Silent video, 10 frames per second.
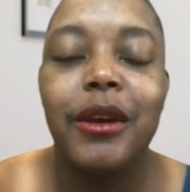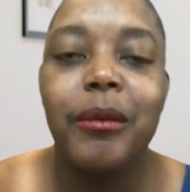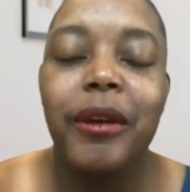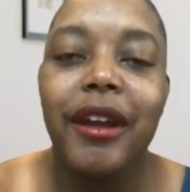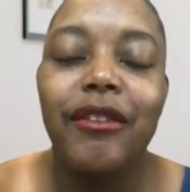
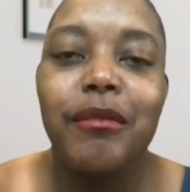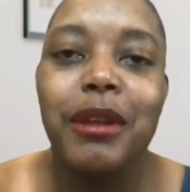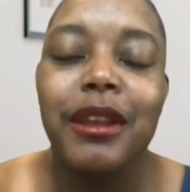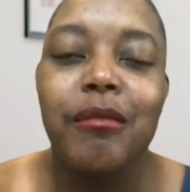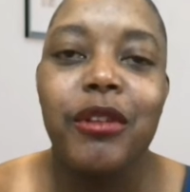where every
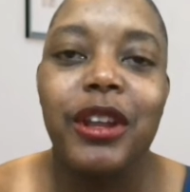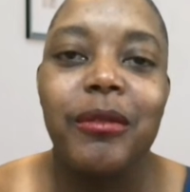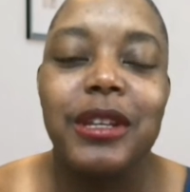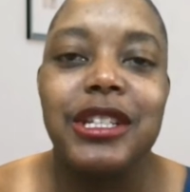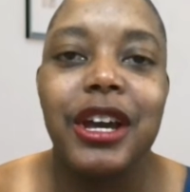Monday morning
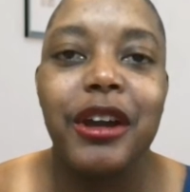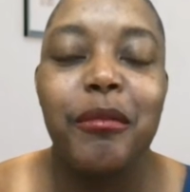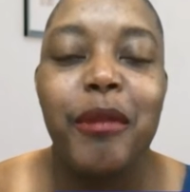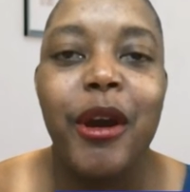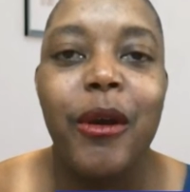we talk
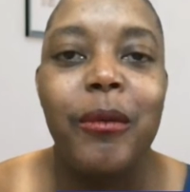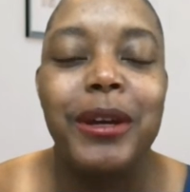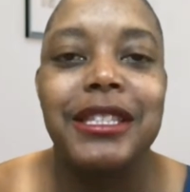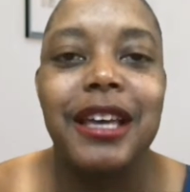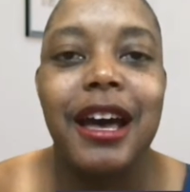about
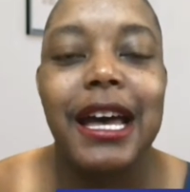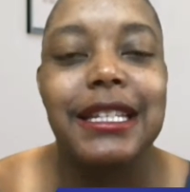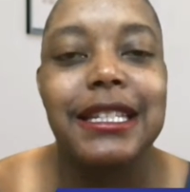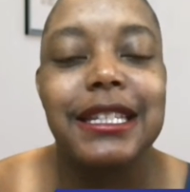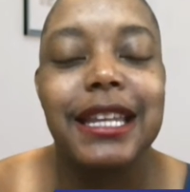what's
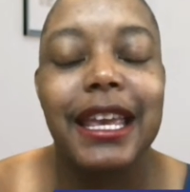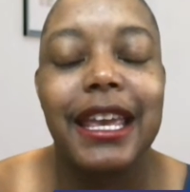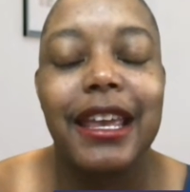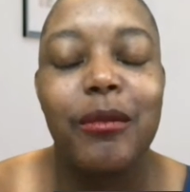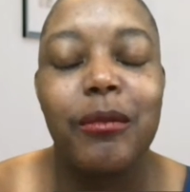hot
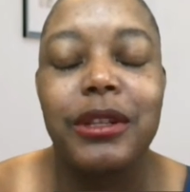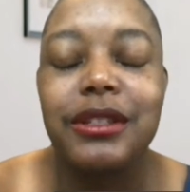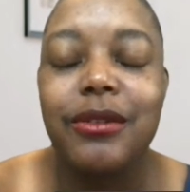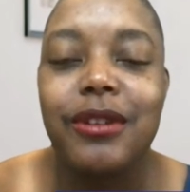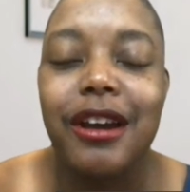and what's
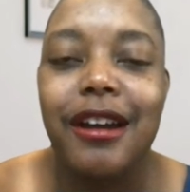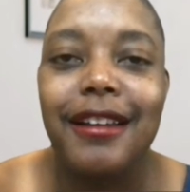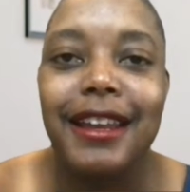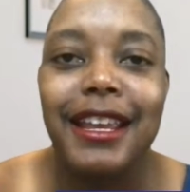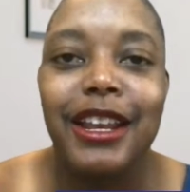going on
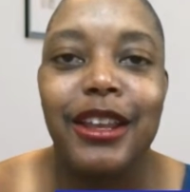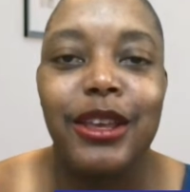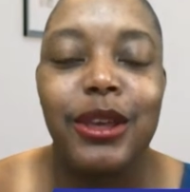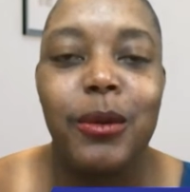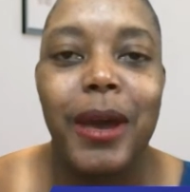in
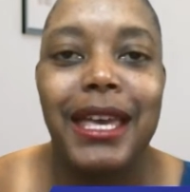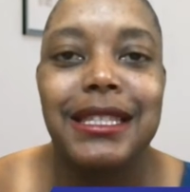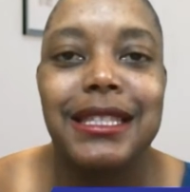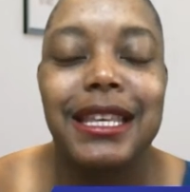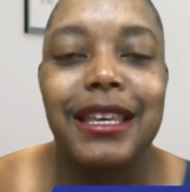
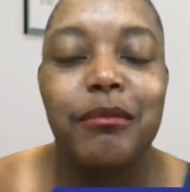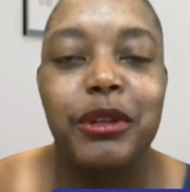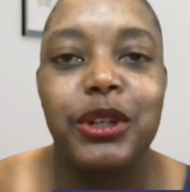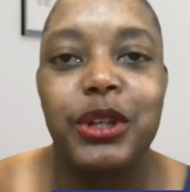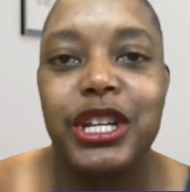U.S.
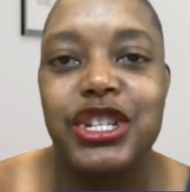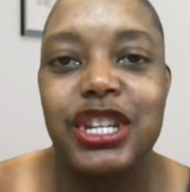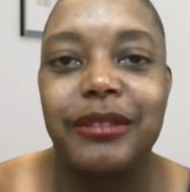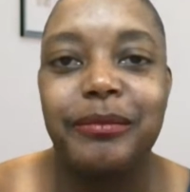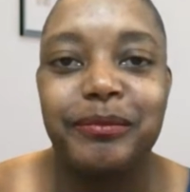
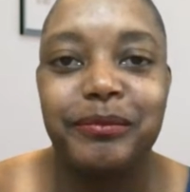immigration.